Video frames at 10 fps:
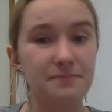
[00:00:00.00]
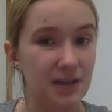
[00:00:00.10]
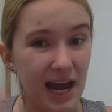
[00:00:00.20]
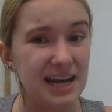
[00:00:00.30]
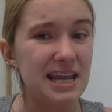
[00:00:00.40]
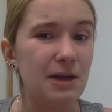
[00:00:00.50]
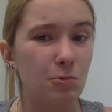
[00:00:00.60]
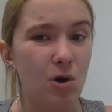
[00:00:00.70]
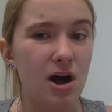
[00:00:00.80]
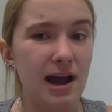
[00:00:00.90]
kind of get
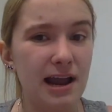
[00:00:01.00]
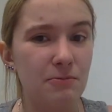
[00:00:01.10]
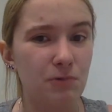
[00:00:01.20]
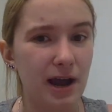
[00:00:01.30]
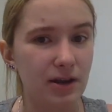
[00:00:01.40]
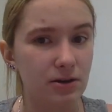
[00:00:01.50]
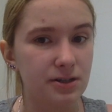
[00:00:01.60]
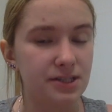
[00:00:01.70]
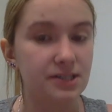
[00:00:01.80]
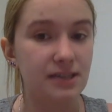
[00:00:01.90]
why
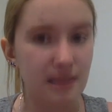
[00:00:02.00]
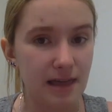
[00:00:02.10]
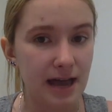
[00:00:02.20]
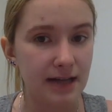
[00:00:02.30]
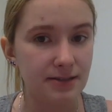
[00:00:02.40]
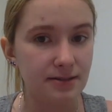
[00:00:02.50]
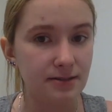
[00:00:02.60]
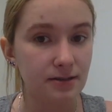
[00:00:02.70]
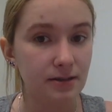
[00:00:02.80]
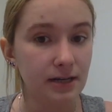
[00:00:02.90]
writers did that
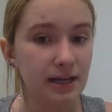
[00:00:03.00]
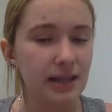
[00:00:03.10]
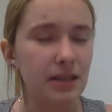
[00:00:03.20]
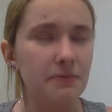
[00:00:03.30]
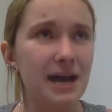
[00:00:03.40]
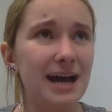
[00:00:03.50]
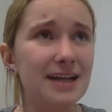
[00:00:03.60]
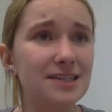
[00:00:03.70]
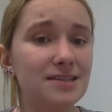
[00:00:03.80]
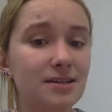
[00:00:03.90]
in the
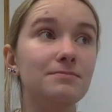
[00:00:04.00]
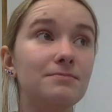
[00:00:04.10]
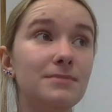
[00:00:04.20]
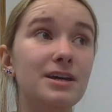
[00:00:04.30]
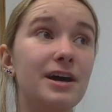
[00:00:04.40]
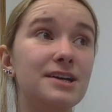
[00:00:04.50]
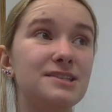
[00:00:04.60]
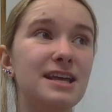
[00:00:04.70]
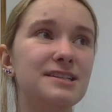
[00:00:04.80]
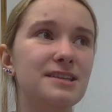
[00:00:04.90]
past
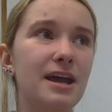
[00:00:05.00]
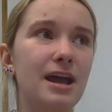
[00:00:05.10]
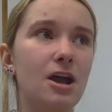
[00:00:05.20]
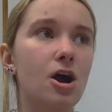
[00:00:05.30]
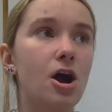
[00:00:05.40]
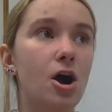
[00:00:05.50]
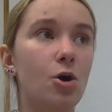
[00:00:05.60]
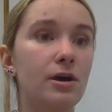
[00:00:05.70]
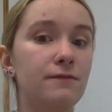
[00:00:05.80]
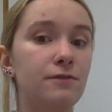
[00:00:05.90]
because they say,
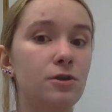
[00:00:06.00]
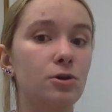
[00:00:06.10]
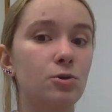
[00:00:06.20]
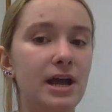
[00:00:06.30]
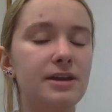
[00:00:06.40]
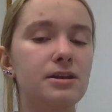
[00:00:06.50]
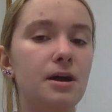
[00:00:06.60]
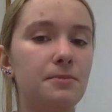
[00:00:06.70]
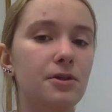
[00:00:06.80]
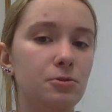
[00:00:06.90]
oh, if you end
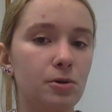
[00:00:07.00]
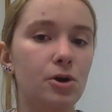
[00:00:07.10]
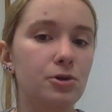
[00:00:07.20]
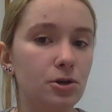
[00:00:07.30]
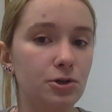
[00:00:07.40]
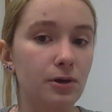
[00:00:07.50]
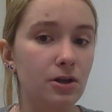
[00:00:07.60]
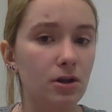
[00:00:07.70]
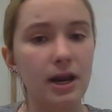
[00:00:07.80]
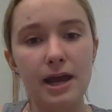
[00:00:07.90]
up on the road you're doing,
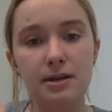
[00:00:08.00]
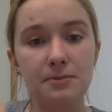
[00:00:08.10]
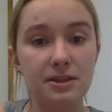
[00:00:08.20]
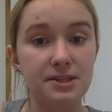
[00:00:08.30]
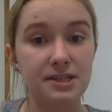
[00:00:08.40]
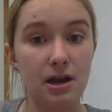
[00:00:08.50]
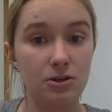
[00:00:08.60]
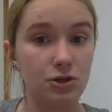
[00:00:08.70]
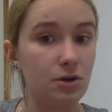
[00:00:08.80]
you're going to end up like this character.